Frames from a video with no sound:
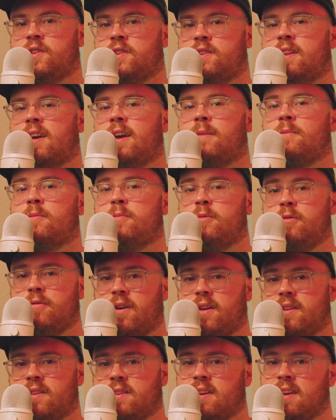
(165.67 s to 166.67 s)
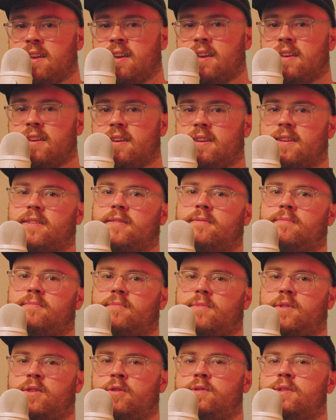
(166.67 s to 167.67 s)
it's time to move on to inking.
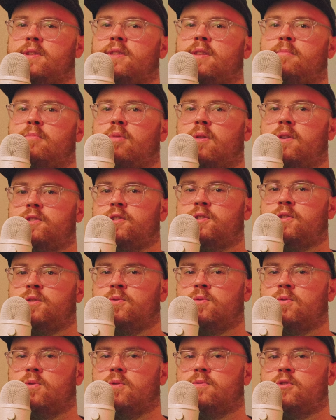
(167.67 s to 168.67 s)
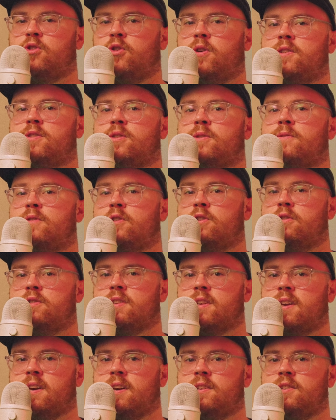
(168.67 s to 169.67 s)
Using the brush tool, trace over your
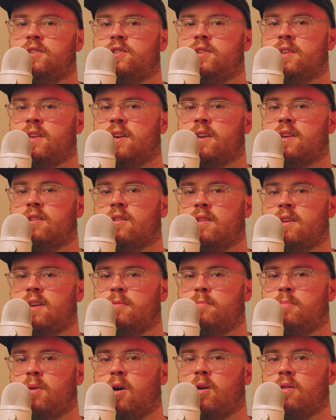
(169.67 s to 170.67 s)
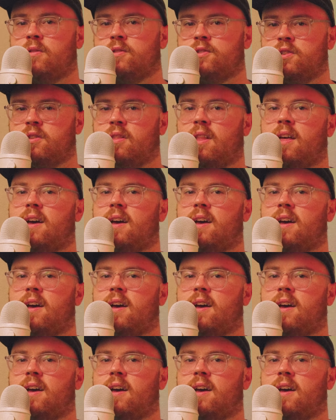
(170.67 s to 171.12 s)
sketch to get clean, polished